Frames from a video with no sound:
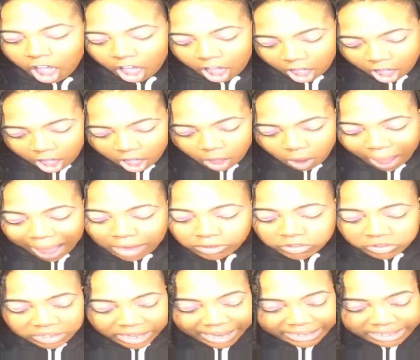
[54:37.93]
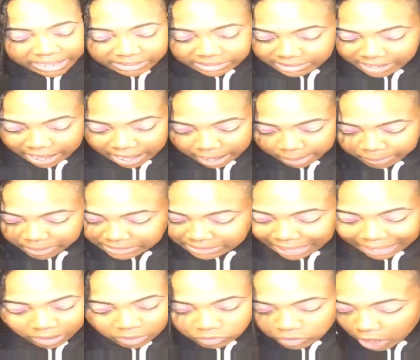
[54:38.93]
Oh, I'll do that this time because
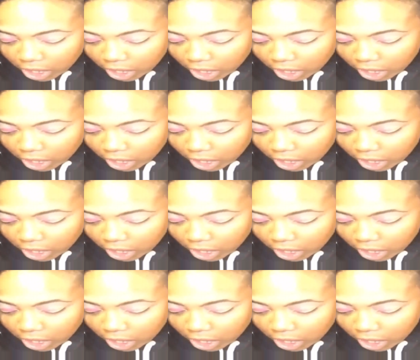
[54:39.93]
I don't